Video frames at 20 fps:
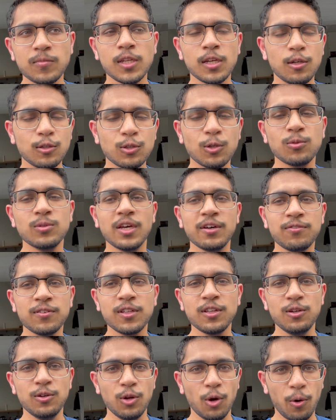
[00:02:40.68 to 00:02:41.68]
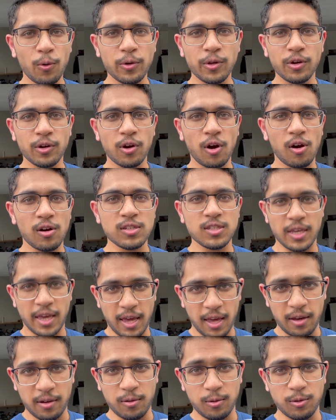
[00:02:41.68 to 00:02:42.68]
So definitely know your car's
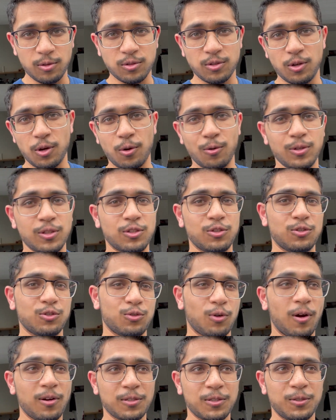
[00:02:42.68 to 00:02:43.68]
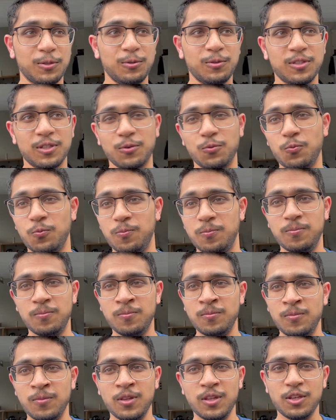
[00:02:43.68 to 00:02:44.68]
angles, know its strong suits and
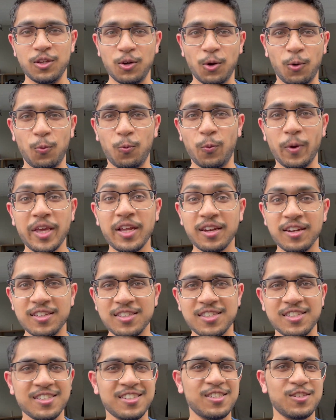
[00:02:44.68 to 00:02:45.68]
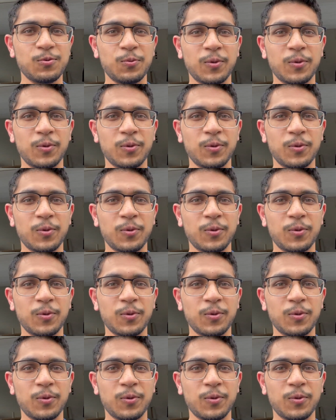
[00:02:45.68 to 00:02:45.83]
weaknesses